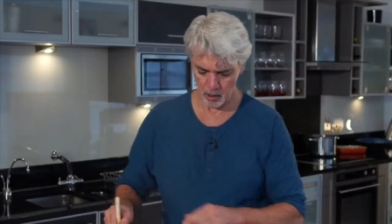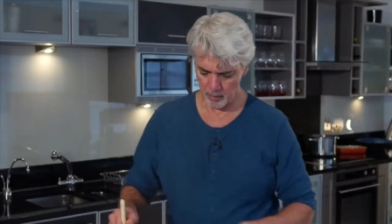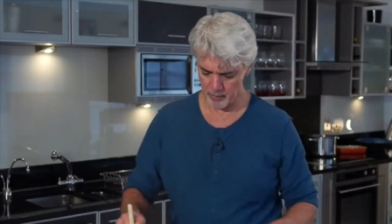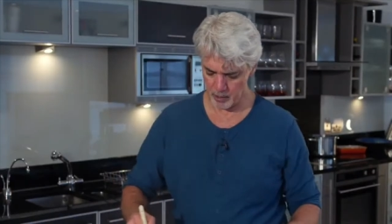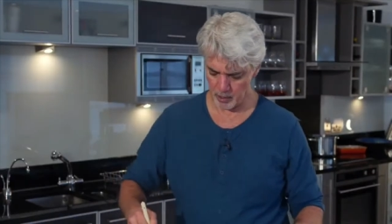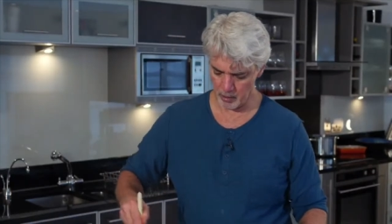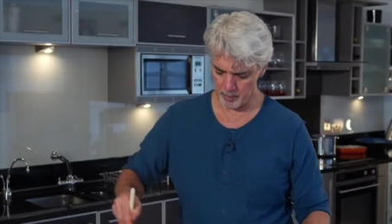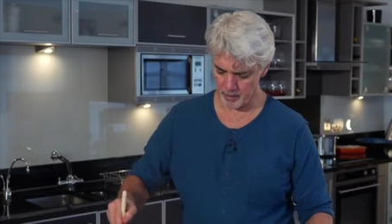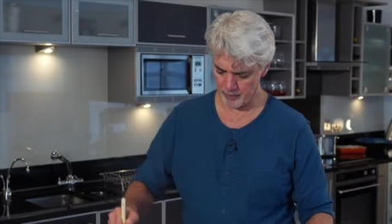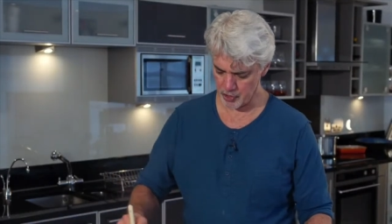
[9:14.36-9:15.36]
Give it a little
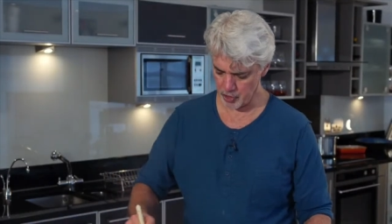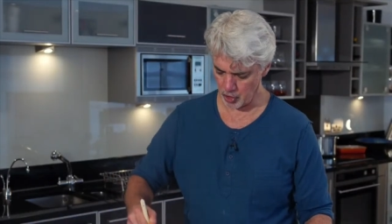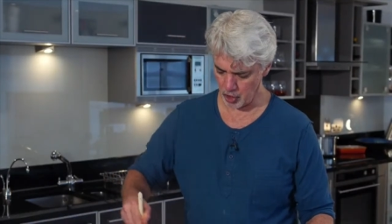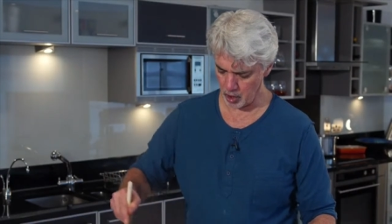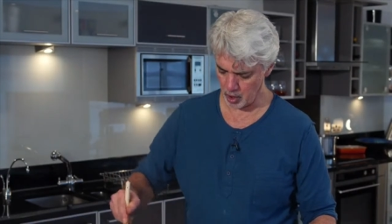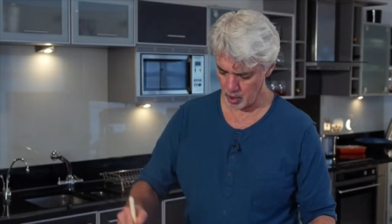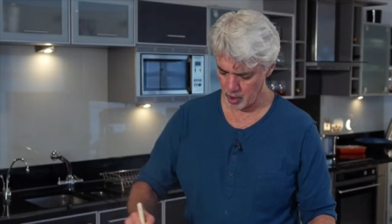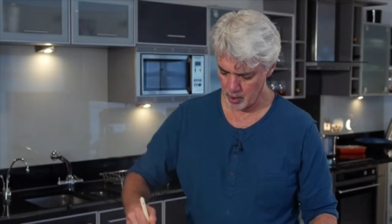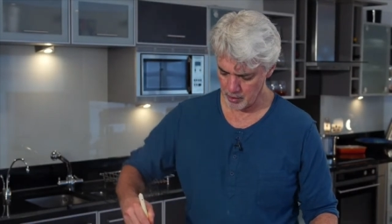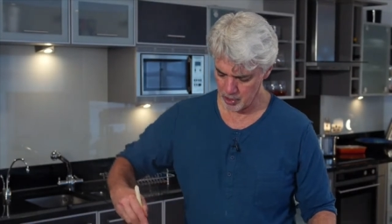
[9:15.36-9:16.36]
bit of a stir.
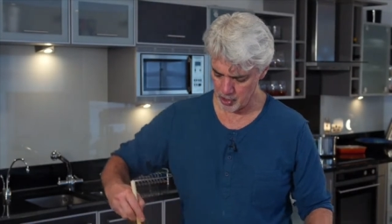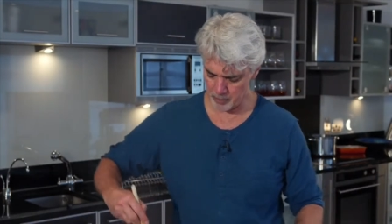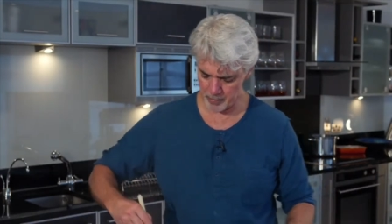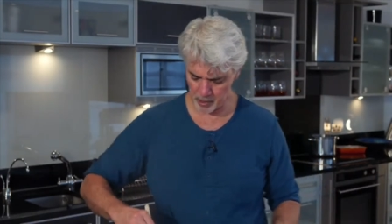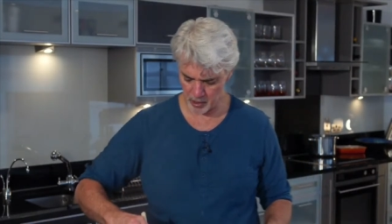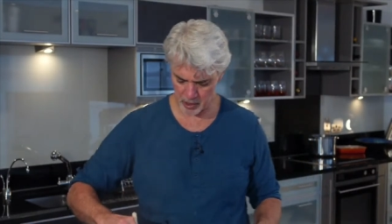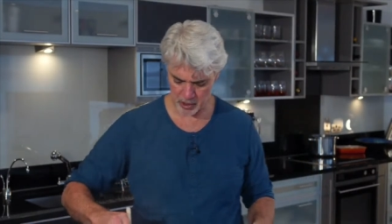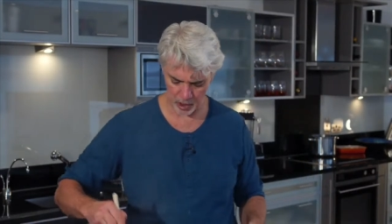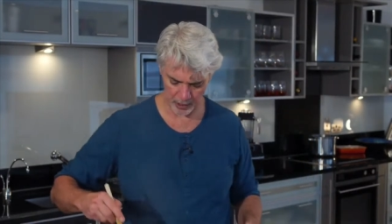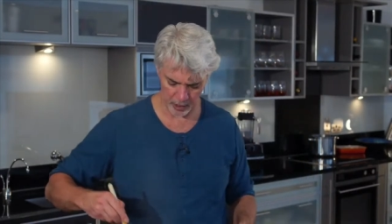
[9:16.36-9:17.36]
The soup is going to
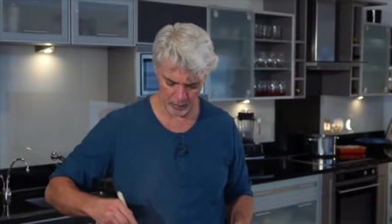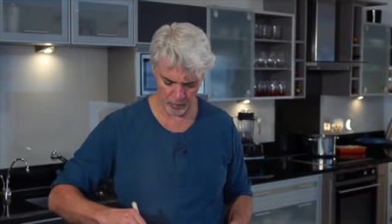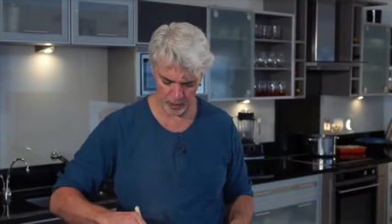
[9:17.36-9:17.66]
start getting